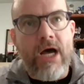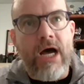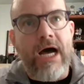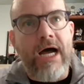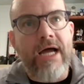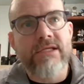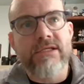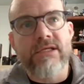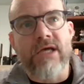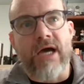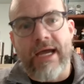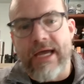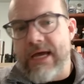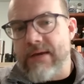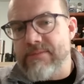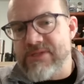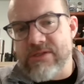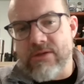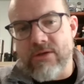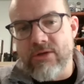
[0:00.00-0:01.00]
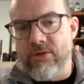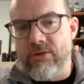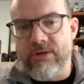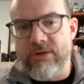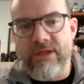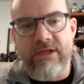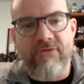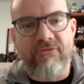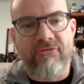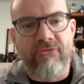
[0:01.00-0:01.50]
I, I
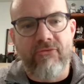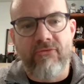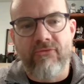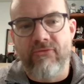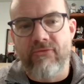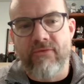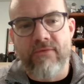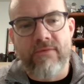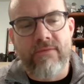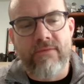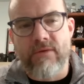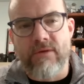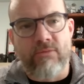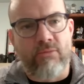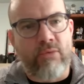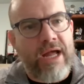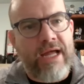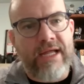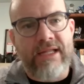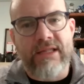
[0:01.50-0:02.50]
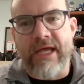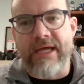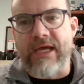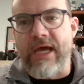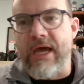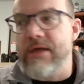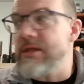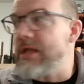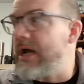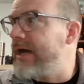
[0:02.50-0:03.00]
absolutely right. Like
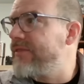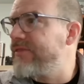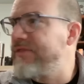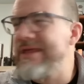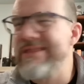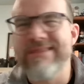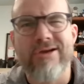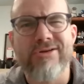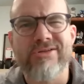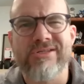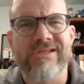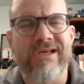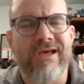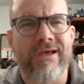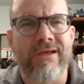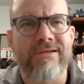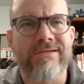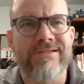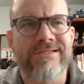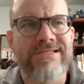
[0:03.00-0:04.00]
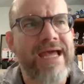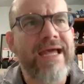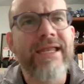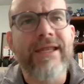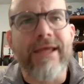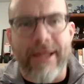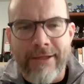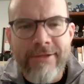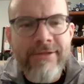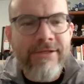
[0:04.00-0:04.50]
I, I think there's uh,
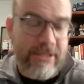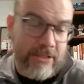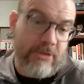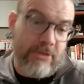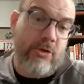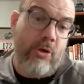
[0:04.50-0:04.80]
data.